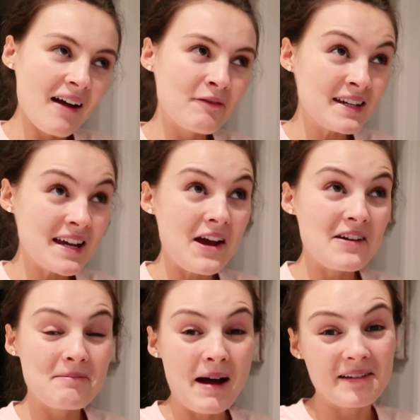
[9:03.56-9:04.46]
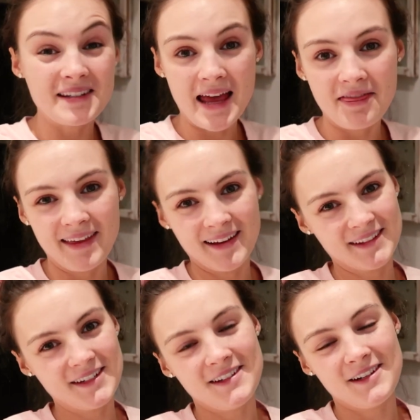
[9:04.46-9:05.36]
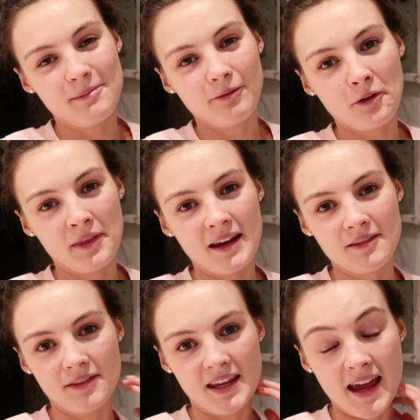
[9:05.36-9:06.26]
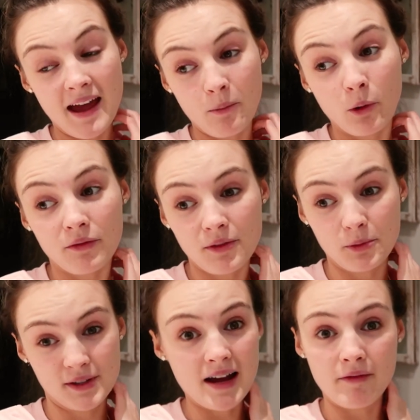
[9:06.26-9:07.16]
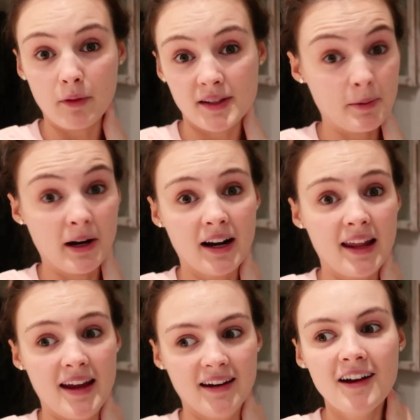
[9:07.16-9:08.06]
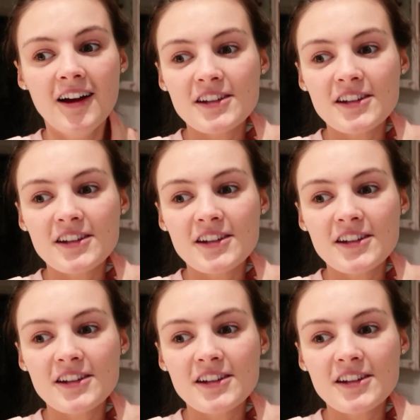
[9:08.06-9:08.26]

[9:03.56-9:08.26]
video about 10 things to do before the end of the year, and one of them was to have a spring clean.